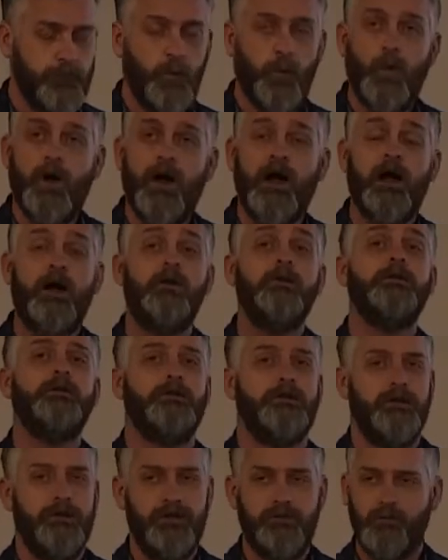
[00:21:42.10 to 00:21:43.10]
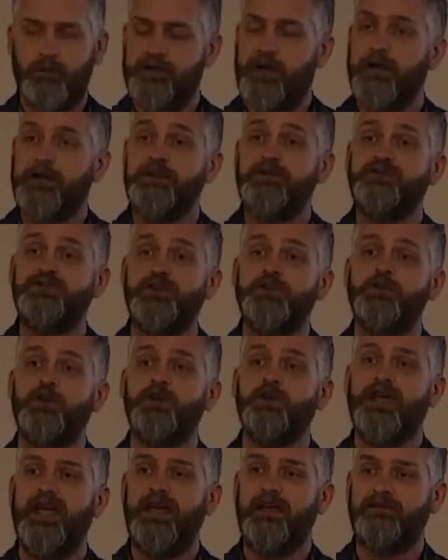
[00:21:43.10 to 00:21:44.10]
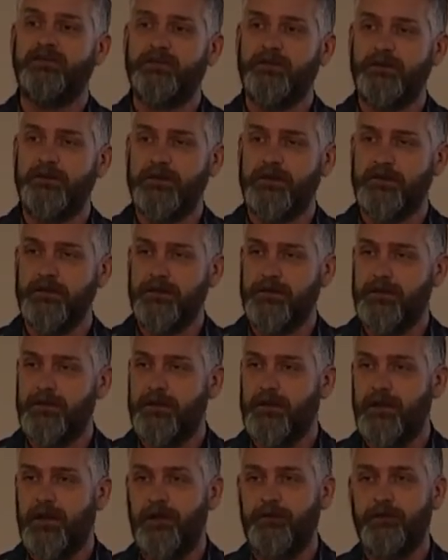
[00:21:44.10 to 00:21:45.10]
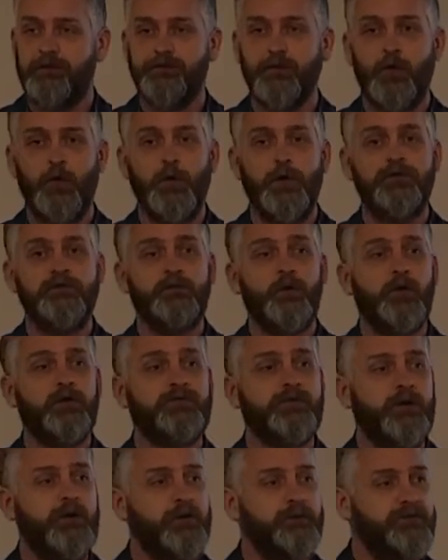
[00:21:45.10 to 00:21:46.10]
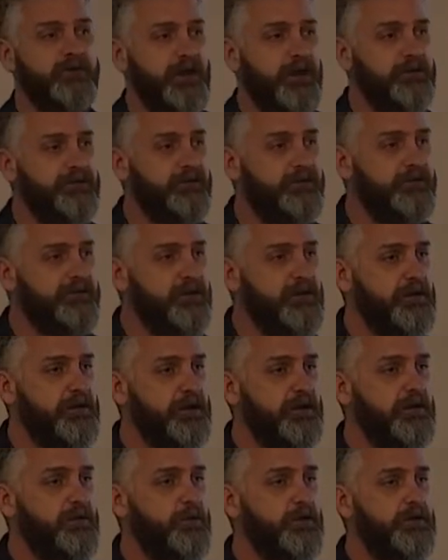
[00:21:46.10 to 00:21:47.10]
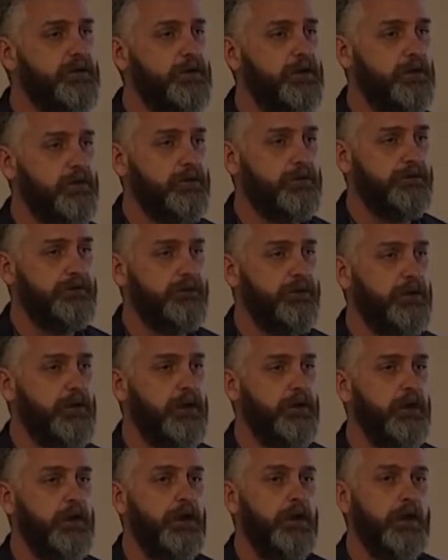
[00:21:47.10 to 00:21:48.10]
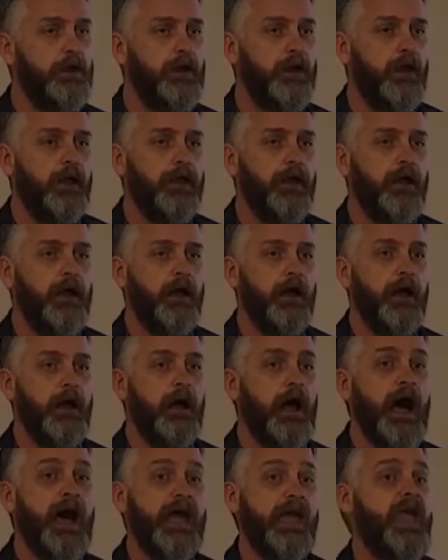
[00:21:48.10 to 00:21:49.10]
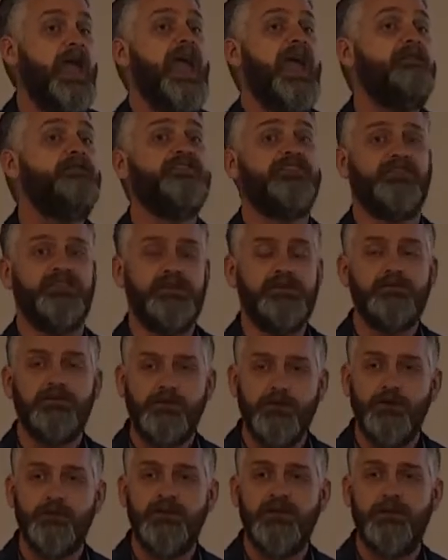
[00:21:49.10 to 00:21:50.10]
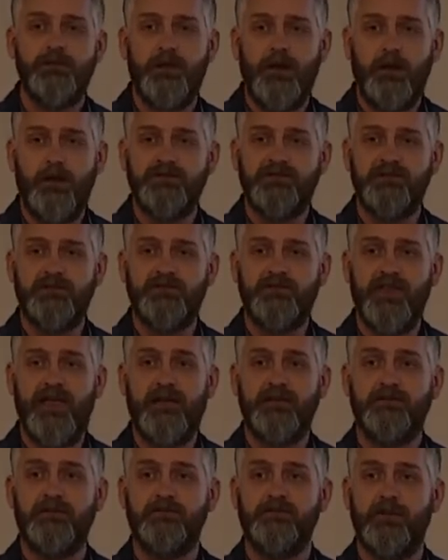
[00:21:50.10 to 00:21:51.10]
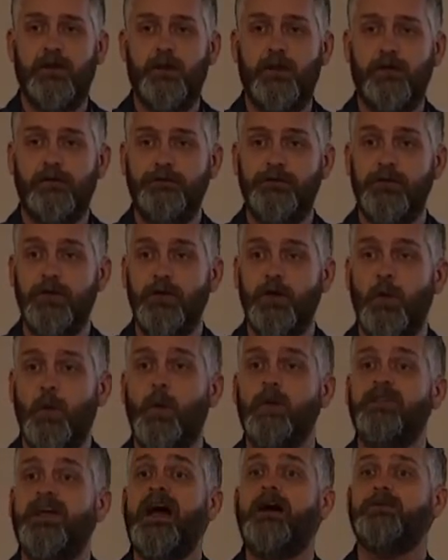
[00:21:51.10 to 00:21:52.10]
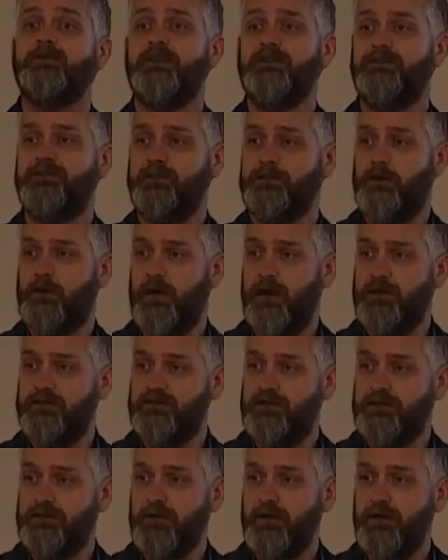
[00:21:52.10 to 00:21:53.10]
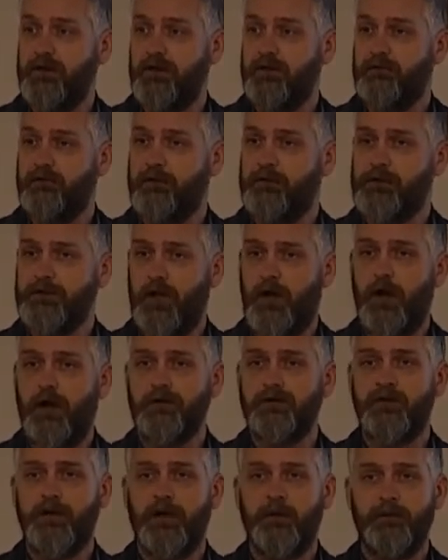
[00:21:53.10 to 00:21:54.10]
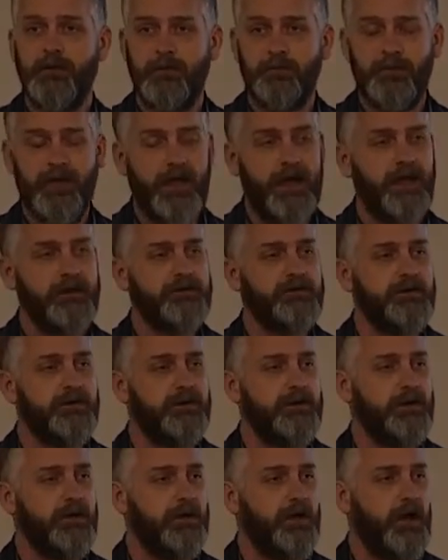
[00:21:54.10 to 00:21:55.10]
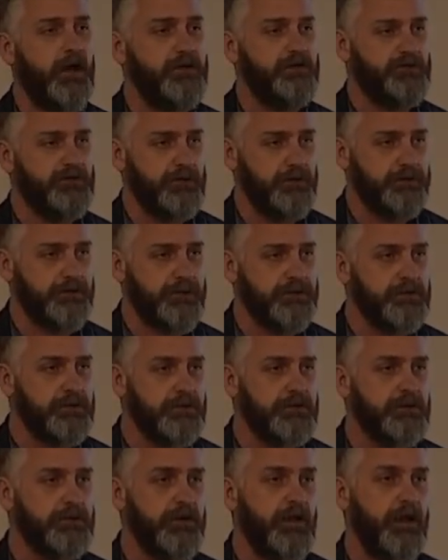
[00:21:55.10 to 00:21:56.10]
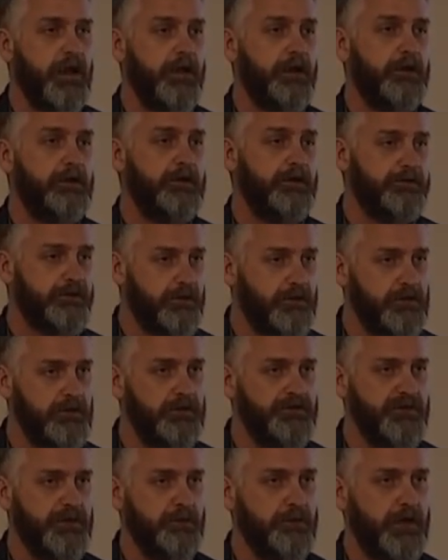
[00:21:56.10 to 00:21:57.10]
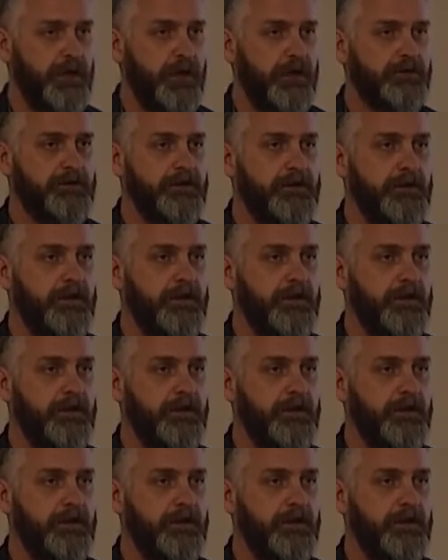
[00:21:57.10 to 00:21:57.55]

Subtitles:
while we're talking general case here, and there's always more circumstances than anyone knows, I have seen too many marriages that dissolved without consideration for the long-term impact on children. And it is a huge impact.